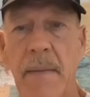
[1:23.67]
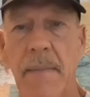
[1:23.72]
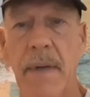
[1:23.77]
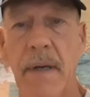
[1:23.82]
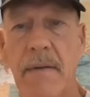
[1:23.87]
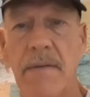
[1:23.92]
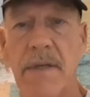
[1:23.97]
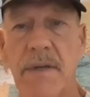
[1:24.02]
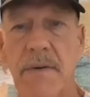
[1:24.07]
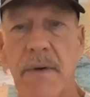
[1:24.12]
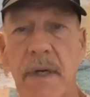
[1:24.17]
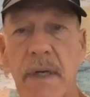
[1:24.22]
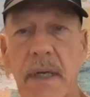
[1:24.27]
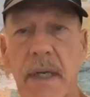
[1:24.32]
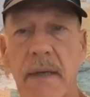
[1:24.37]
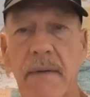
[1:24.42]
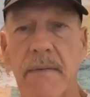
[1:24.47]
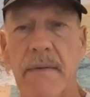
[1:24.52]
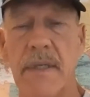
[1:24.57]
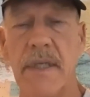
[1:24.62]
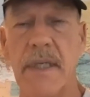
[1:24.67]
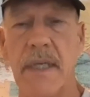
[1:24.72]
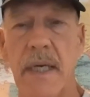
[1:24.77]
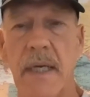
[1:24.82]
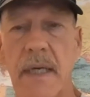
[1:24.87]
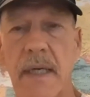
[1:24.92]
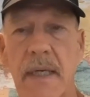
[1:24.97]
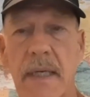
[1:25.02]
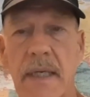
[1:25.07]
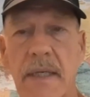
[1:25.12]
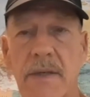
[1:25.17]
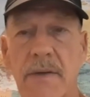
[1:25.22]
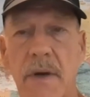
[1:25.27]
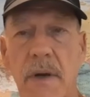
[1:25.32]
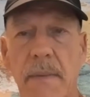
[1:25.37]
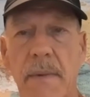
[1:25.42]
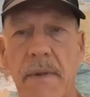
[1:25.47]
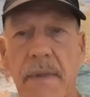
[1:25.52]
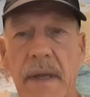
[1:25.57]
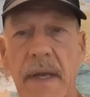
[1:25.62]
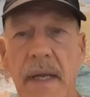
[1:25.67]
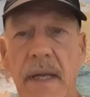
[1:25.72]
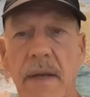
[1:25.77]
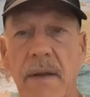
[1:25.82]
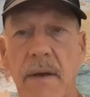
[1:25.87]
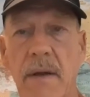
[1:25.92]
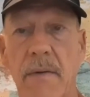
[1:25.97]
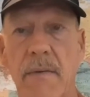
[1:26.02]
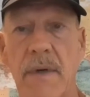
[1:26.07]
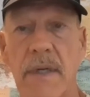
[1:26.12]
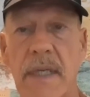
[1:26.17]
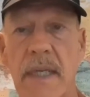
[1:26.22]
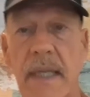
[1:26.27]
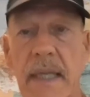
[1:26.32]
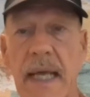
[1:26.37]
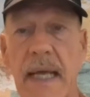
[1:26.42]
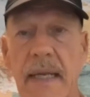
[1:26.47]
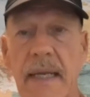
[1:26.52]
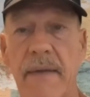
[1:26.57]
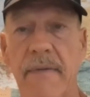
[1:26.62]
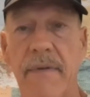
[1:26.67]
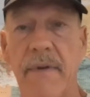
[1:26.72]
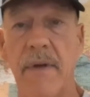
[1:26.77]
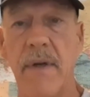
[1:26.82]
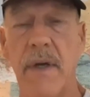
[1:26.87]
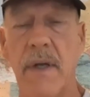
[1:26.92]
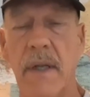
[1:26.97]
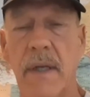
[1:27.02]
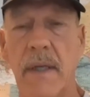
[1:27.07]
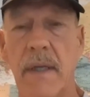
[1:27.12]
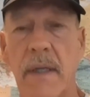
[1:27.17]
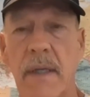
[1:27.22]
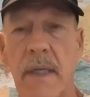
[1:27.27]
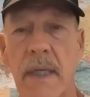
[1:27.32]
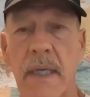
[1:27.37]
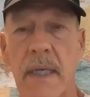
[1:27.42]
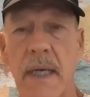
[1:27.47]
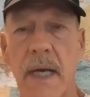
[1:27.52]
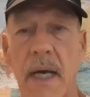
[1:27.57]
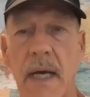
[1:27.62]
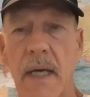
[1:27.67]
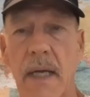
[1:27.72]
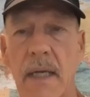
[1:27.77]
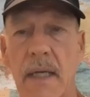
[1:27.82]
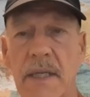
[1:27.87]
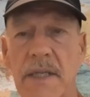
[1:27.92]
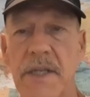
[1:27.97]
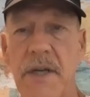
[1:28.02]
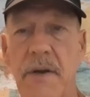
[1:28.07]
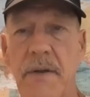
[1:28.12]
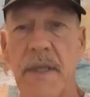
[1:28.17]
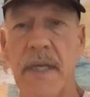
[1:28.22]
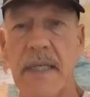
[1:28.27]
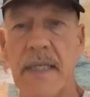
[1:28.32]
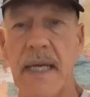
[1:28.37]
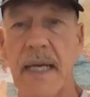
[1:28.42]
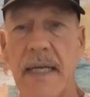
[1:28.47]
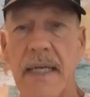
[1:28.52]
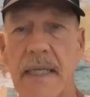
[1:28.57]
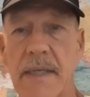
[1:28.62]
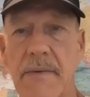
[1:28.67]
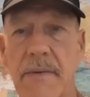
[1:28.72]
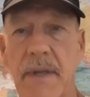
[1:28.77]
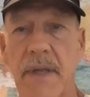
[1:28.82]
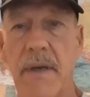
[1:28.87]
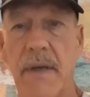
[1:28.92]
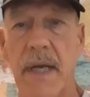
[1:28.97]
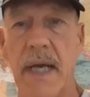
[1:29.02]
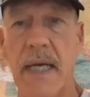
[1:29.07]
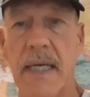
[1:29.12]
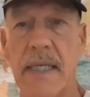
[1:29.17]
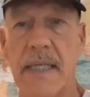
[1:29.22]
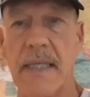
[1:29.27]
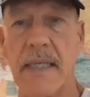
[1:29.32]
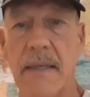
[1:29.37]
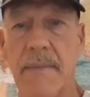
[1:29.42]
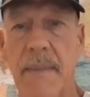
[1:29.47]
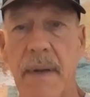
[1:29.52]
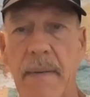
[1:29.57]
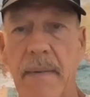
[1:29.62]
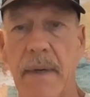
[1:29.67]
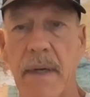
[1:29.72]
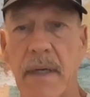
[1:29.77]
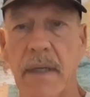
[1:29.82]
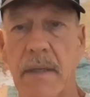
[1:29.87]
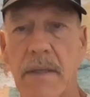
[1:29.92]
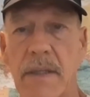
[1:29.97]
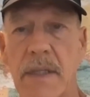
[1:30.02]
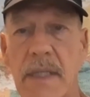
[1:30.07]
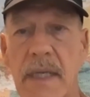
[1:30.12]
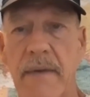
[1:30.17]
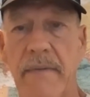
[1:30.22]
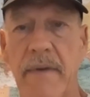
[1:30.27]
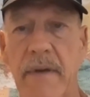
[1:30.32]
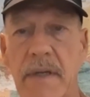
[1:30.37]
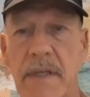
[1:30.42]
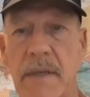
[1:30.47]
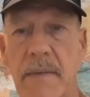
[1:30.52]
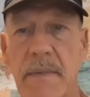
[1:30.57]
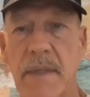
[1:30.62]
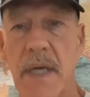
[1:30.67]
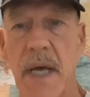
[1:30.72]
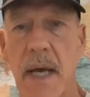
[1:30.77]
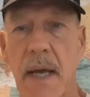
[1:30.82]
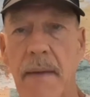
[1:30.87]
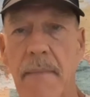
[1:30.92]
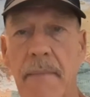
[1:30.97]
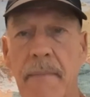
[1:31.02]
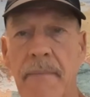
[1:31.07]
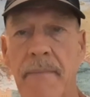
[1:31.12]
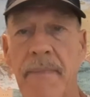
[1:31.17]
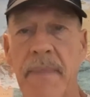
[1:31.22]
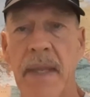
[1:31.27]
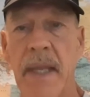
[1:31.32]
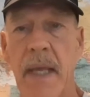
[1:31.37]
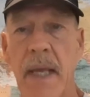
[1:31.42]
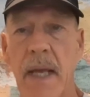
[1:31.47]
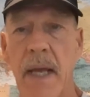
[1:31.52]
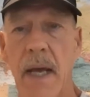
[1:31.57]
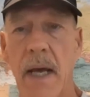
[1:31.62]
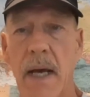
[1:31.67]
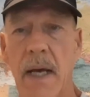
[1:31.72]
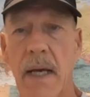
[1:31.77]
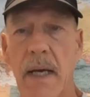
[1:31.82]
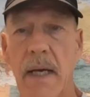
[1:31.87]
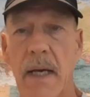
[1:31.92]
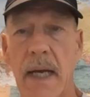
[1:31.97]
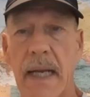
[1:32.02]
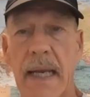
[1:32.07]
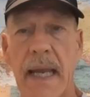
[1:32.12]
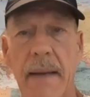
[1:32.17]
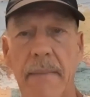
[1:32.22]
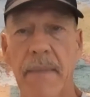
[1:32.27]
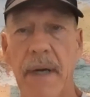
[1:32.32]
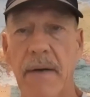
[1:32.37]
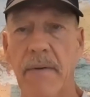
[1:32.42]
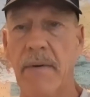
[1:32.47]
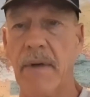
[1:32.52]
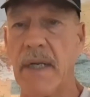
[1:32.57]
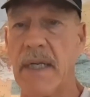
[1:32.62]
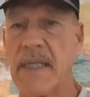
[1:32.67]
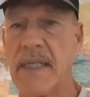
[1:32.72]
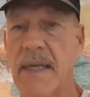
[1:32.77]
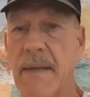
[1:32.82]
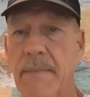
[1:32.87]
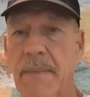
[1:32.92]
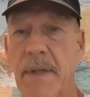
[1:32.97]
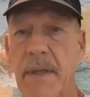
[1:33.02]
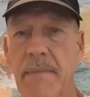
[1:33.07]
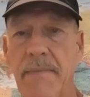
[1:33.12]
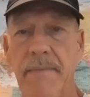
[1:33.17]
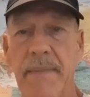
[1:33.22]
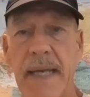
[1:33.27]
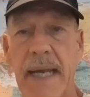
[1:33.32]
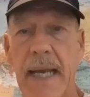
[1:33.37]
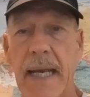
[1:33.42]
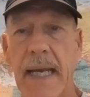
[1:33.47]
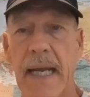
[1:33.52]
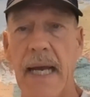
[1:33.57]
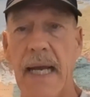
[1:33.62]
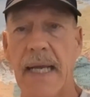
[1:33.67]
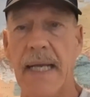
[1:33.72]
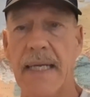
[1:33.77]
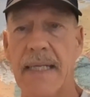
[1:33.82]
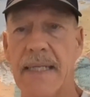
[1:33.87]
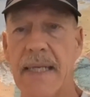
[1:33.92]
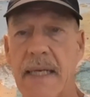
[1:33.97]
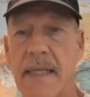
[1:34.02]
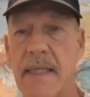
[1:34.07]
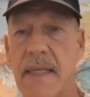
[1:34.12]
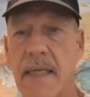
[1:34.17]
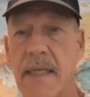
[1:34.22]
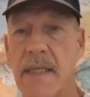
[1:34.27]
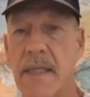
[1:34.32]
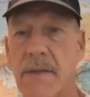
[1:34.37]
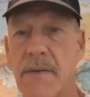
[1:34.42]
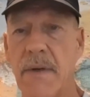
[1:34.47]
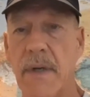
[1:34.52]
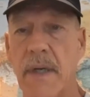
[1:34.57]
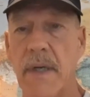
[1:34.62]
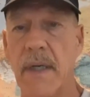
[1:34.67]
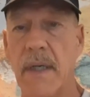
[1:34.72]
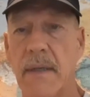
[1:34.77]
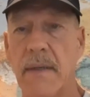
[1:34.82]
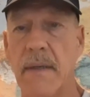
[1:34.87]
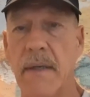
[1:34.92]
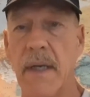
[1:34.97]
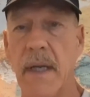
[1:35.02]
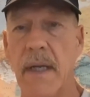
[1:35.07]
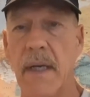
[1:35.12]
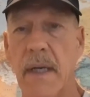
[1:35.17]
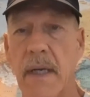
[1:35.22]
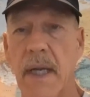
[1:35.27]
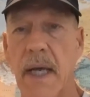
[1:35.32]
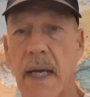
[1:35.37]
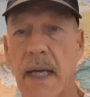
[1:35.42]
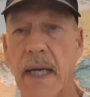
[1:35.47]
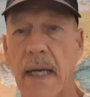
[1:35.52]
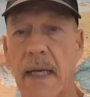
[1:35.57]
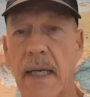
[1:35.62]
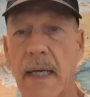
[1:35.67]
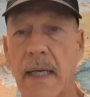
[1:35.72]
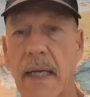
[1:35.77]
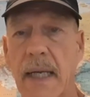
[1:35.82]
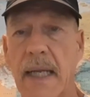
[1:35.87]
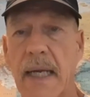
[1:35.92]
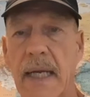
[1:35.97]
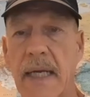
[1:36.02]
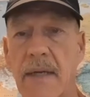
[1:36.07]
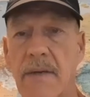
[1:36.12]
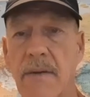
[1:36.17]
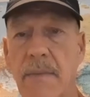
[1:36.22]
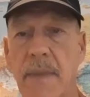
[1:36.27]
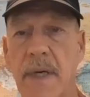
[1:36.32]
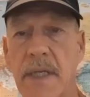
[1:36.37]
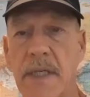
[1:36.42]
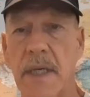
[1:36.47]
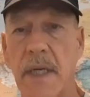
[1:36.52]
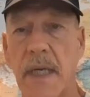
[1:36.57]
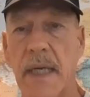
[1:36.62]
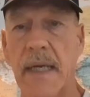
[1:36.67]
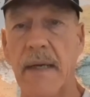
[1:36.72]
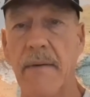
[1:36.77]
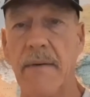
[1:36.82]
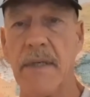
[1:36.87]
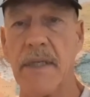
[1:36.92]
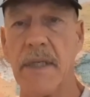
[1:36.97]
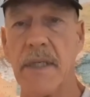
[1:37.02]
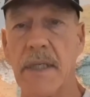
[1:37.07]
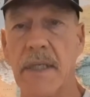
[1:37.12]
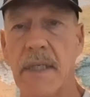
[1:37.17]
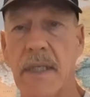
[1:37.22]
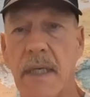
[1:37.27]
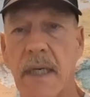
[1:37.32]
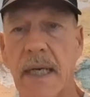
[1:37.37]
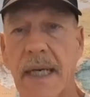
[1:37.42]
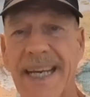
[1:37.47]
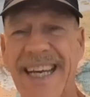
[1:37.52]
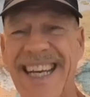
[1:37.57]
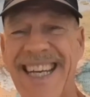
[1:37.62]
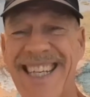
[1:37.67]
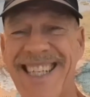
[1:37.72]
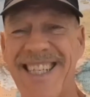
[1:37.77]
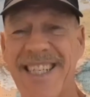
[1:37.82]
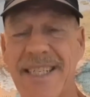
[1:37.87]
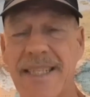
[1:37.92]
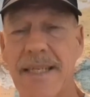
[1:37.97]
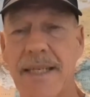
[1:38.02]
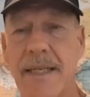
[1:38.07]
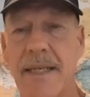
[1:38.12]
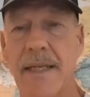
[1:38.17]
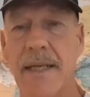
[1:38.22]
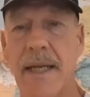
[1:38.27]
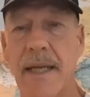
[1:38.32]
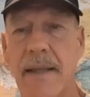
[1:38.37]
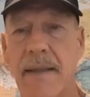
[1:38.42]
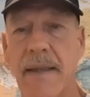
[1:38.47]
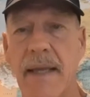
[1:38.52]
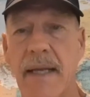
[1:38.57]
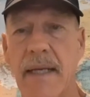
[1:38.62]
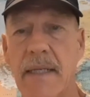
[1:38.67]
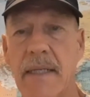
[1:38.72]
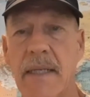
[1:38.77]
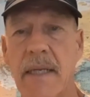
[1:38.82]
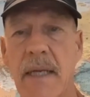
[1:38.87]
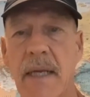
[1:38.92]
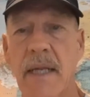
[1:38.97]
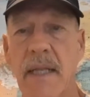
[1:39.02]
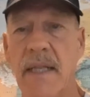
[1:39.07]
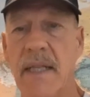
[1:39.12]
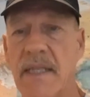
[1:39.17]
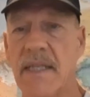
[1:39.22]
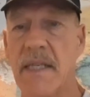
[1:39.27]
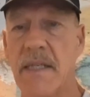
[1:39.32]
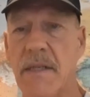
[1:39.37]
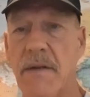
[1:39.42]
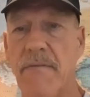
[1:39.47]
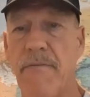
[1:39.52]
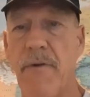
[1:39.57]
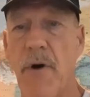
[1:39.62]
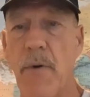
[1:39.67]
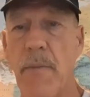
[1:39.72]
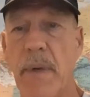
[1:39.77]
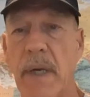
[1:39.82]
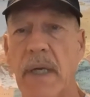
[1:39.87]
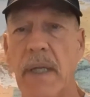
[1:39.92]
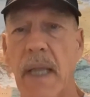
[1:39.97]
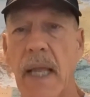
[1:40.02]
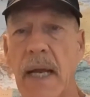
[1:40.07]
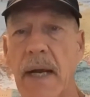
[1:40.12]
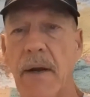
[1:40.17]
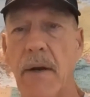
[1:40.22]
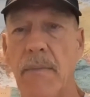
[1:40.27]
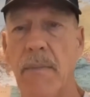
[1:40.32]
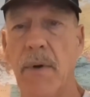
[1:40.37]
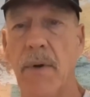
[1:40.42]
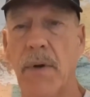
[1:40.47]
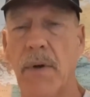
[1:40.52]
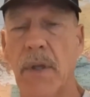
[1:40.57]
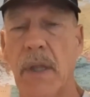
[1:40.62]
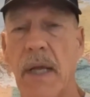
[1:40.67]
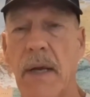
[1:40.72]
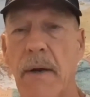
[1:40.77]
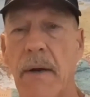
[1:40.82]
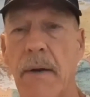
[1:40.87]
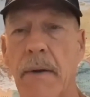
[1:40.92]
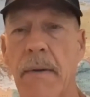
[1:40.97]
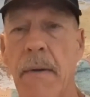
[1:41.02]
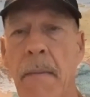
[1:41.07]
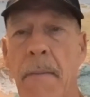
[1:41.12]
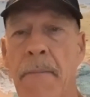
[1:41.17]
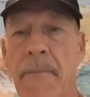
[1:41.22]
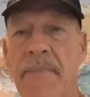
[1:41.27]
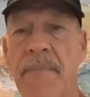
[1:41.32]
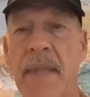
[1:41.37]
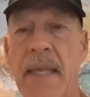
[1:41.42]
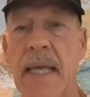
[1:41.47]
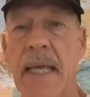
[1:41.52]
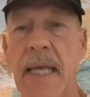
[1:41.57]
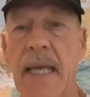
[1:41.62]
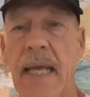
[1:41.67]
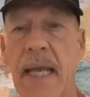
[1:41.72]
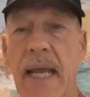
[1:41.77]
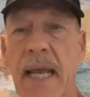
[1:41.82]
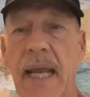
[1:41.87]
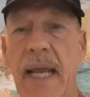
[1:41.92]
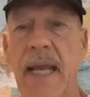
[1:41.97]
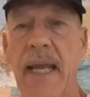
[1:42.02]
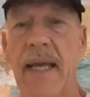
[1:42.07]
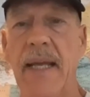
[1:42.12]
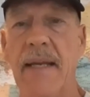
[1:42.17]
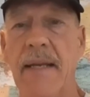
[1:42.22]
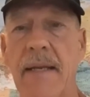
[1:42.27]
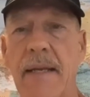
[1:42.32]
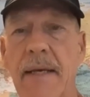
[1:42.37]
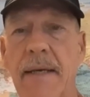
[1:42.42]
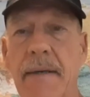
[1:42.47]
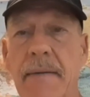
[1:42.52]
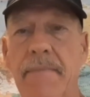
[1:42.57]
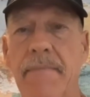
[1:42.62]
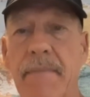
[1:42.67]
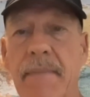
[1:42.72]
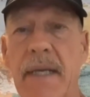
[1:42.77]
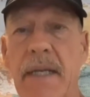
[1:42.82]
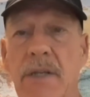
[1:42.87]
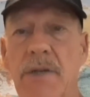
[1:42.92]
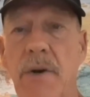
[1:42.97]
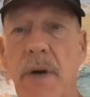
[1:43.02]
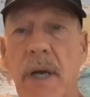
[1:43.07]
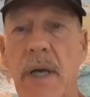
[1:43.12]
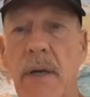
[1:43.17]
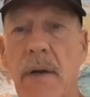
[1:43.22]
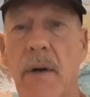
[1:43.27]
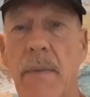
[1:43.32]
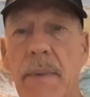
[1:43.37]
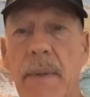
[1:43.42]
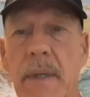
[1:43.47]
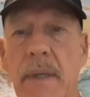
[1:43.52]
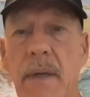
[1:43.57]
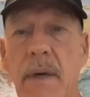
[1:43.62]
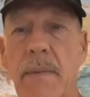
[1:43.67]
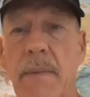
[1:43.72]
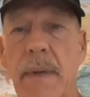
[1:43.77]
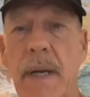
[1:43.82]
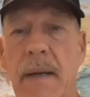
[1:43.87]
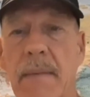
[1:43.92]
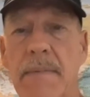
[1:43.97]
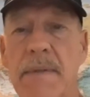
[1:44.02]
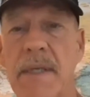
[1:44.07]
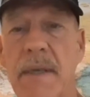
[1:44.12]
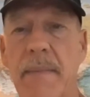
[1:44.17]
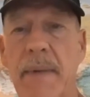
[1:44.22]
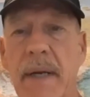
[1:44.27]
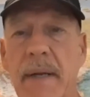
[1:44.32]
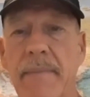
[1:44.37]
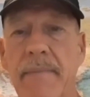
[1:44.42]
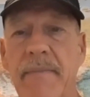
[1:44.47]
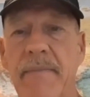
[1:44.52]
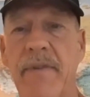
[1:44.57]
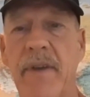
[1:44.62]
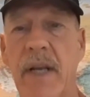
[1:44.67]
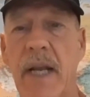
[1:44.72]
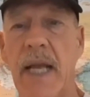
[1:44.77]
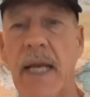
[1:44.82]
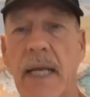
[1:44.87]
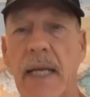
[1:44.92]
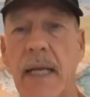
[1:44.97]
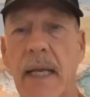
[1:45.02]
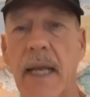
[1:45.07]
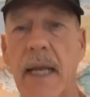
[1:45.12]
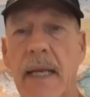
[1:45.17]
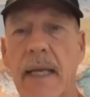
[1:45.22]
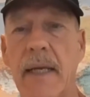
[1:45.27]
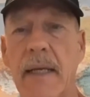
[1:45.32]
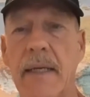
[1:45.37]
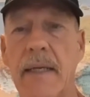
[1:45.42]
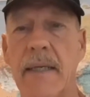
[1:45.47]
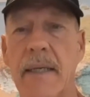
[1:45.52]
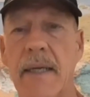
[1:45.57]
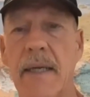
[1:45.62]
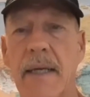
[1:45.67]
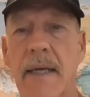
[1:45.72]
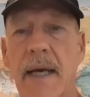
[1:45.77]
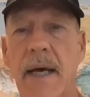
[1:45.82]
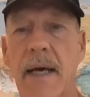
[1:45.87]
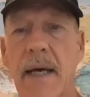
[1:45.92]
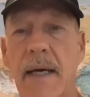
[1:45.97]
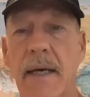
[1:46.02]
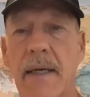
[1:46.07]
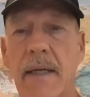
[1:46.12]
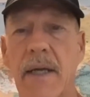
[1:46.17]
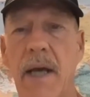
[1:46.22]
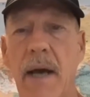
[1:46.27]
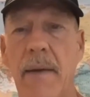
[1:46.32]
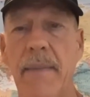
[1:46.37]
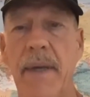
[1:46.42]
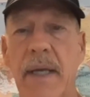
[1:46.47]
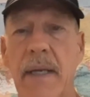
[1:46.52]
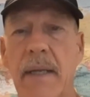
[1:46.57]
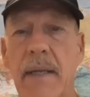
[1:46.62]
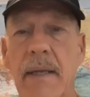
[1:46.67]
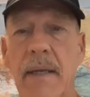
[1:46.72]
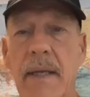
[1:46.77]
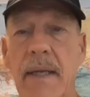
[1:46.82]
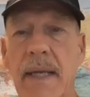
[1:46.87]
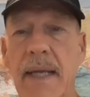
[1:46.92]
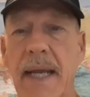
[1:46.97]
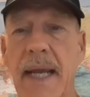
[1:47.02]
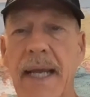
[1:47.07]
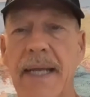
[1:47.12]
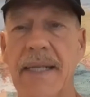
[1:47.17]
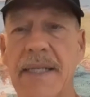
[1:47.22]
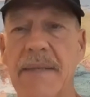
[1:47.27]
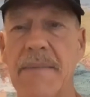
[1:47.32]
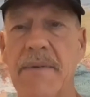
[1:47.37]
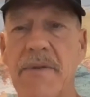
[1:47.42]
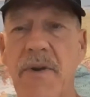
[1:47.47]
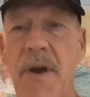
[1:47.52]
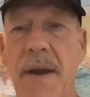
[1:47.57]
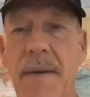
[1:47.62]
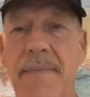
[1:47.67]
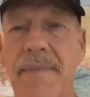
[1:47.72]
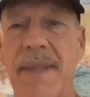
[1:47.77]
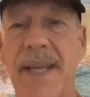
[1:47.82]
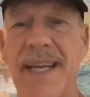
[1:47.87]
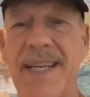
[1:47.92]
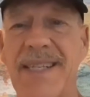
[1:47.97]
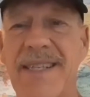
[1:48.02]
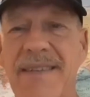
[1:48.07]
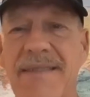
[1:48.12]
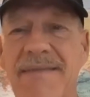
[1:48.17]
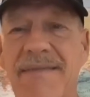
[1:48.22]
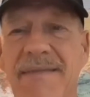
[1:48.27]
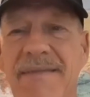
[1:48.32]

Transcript: But it was a real, it was an enjoyable thing to do. It wasn't that difficult uh, share these ideas with you guys. So maybe it'll save you some time. Uh, I kept mine really simple, K I S S. I just wanted to not, not even get into a bunch of linkages, linkages and, and things. This is a foamy glider, motor glider. And um, enjoy it. Hope, it. hope it helps somebody. If you like it, like it, uh, comment, and subscribe. Thanks.